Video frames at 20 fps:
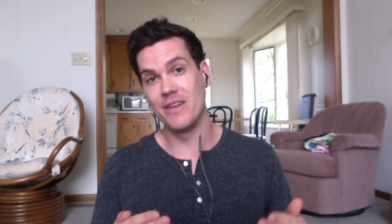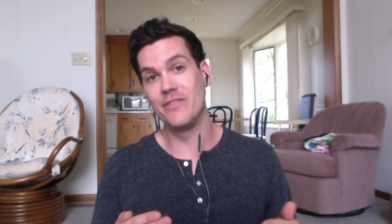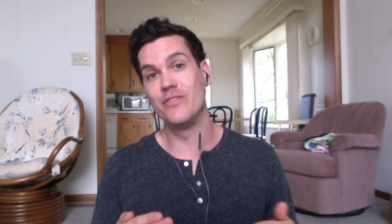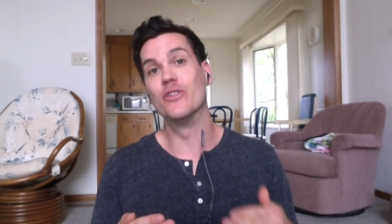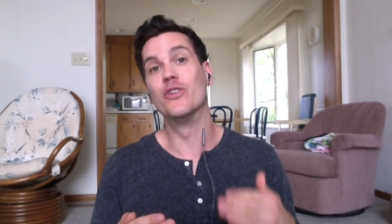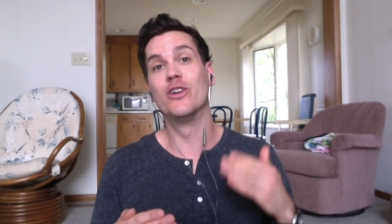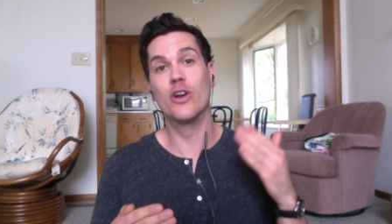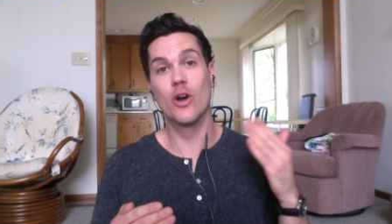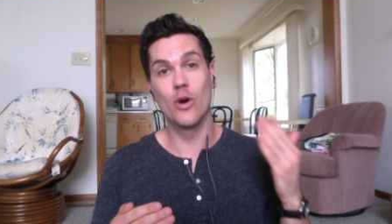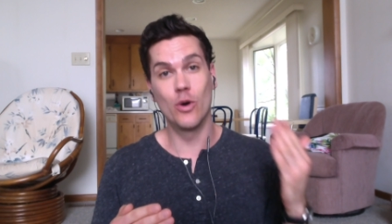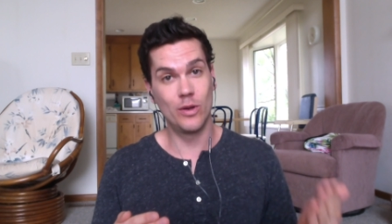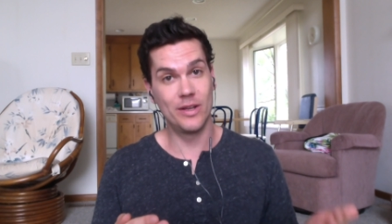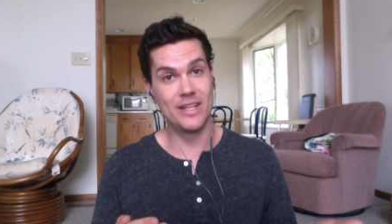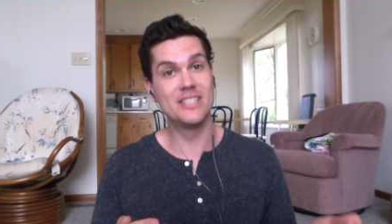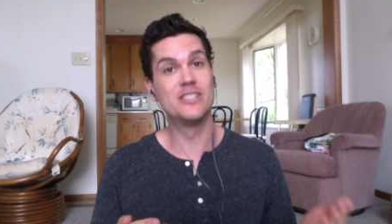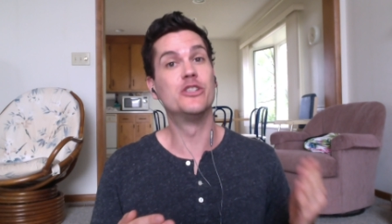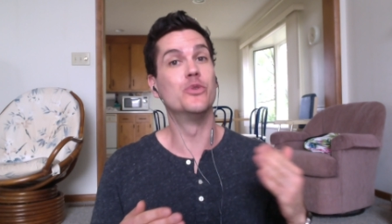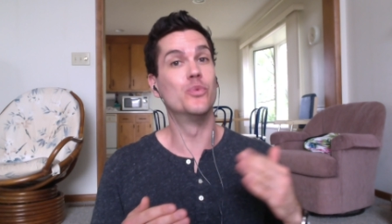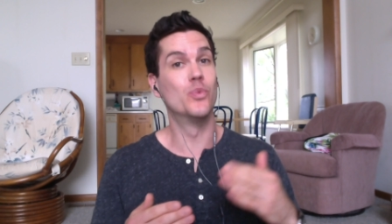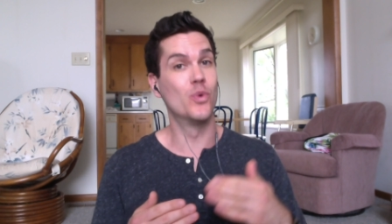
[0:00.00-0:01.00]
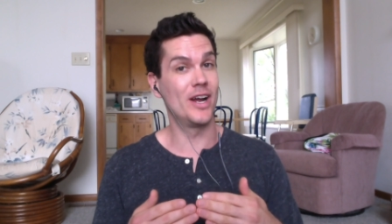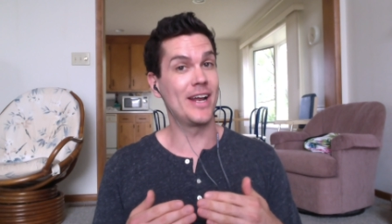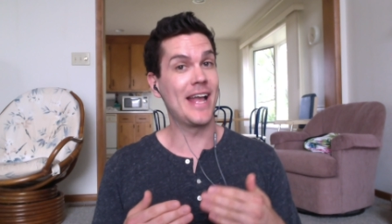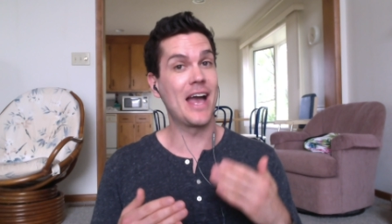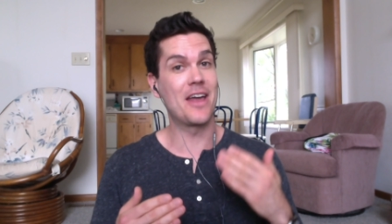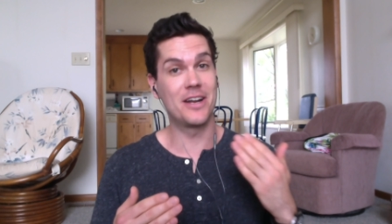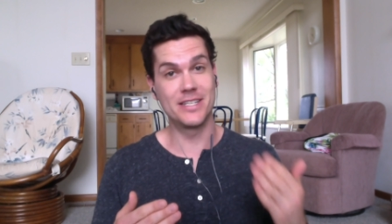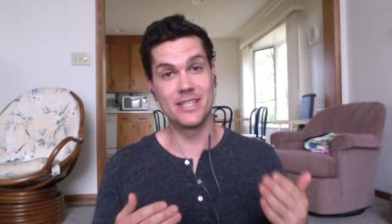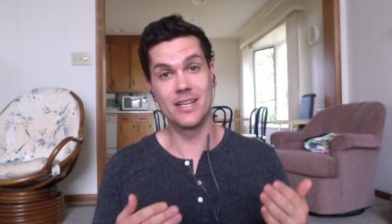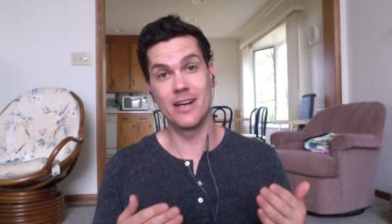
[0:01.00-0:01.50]
if your goal is to work
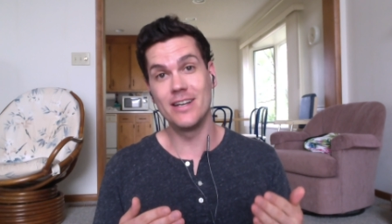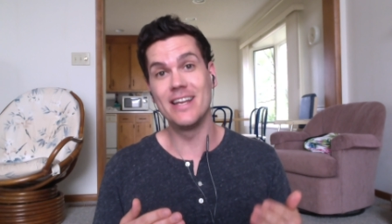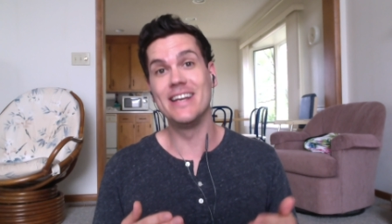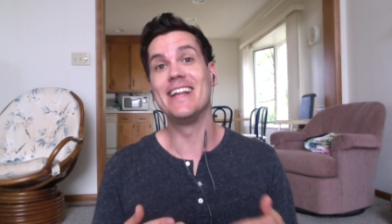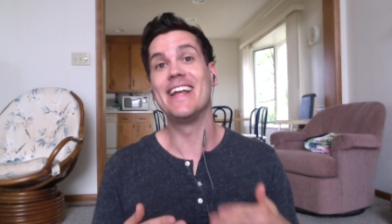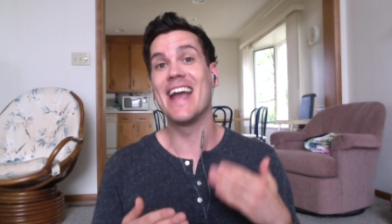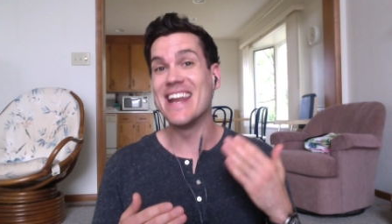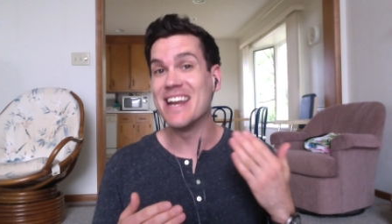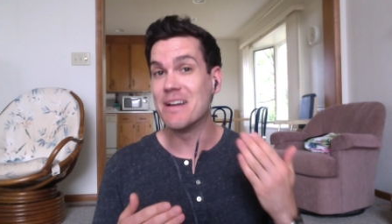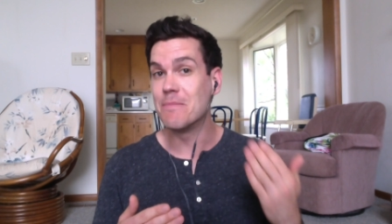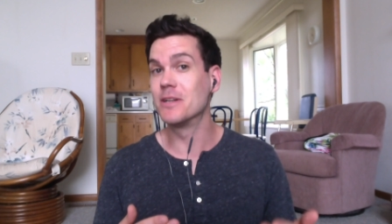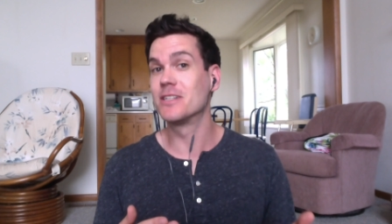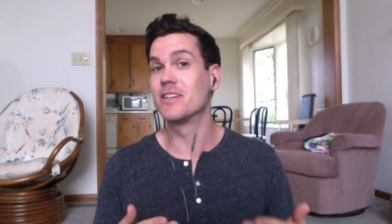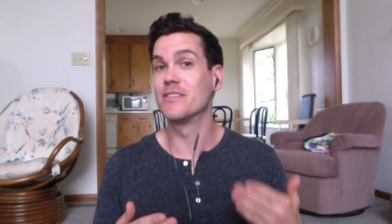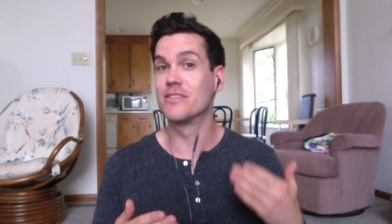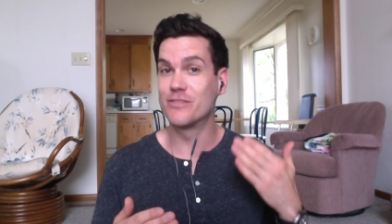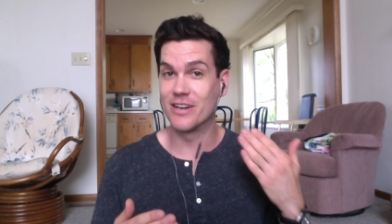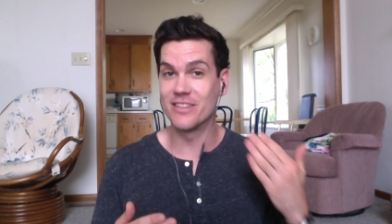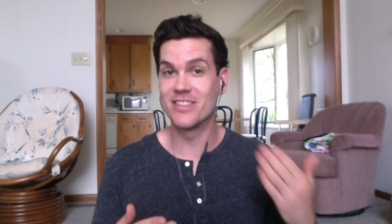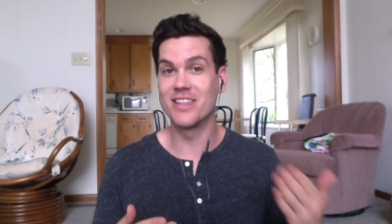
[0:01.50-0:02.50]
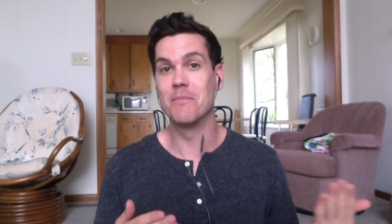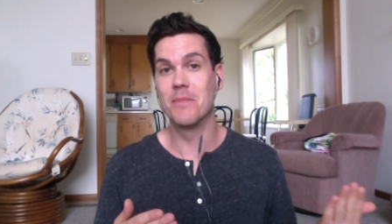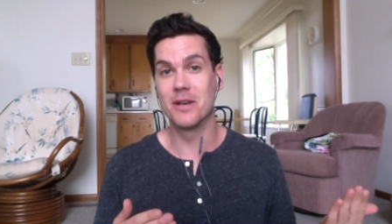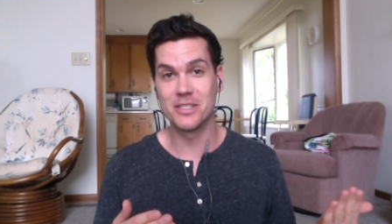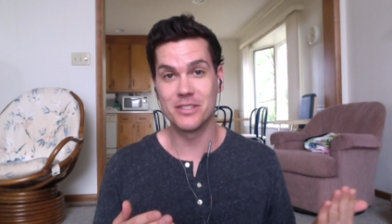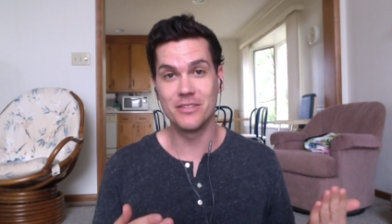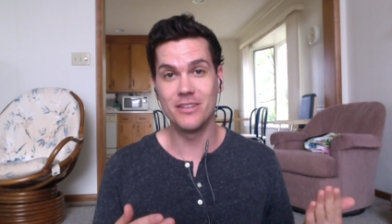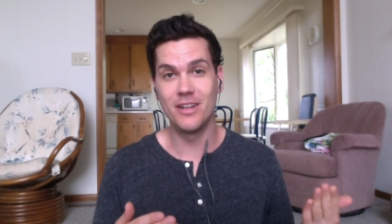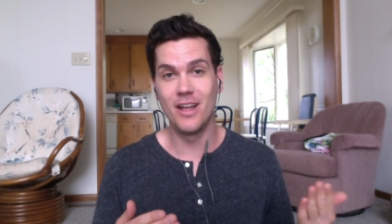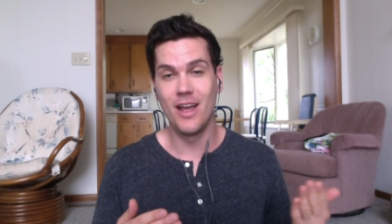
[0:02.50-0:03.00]
out a ton and gain a bunch of strength and
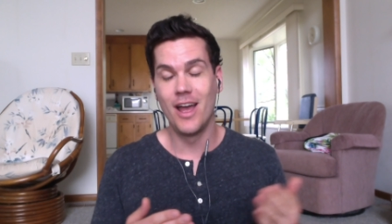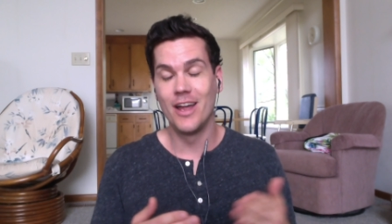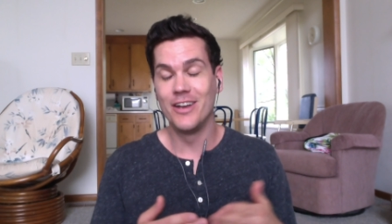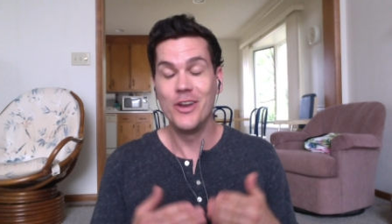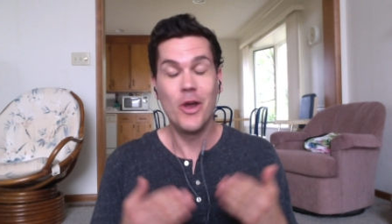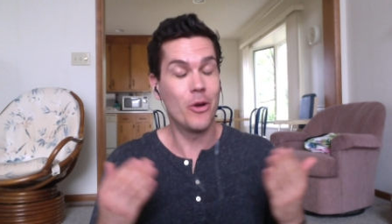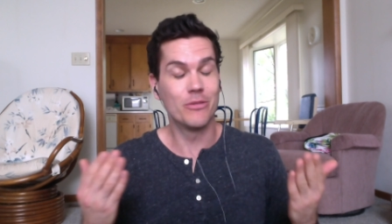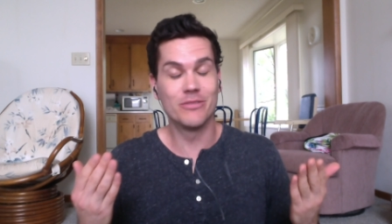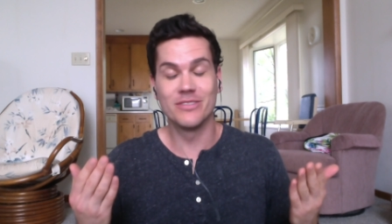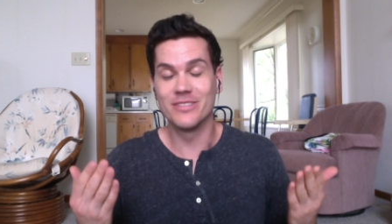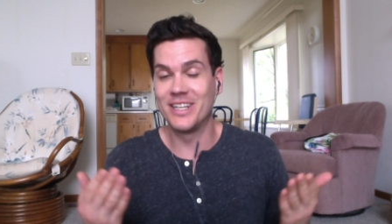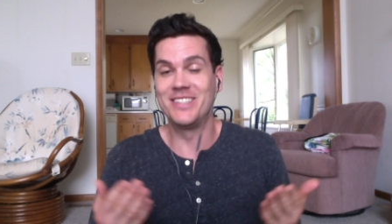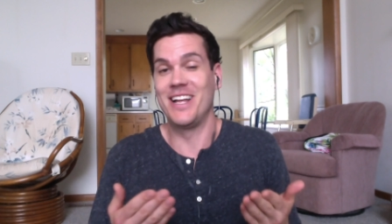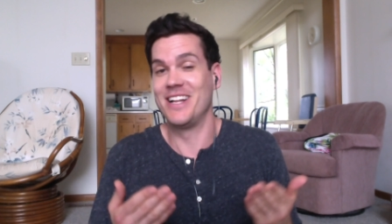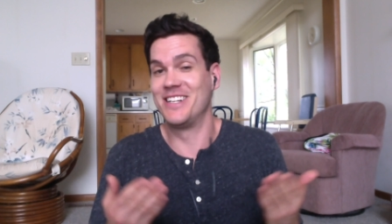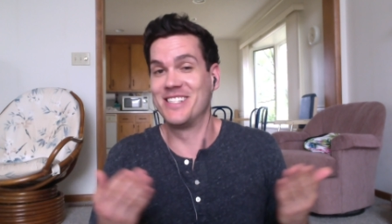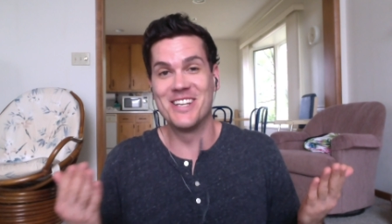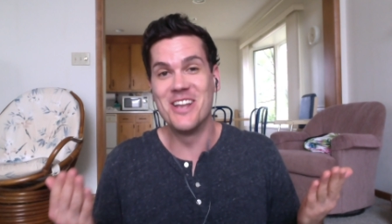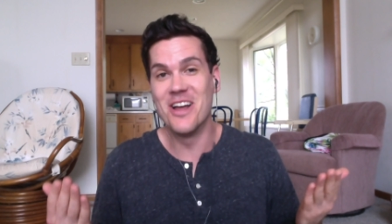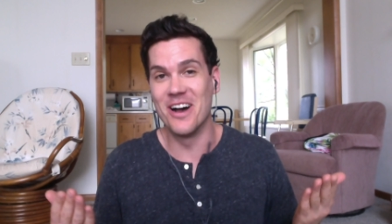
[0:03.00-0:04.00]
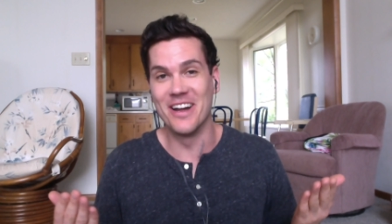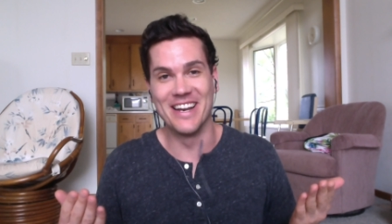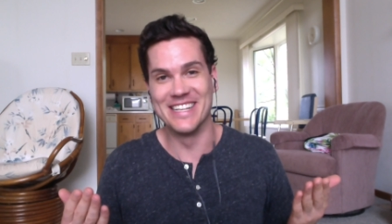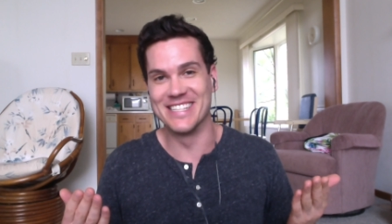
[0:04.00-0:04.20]
muscle? No, it, it's not.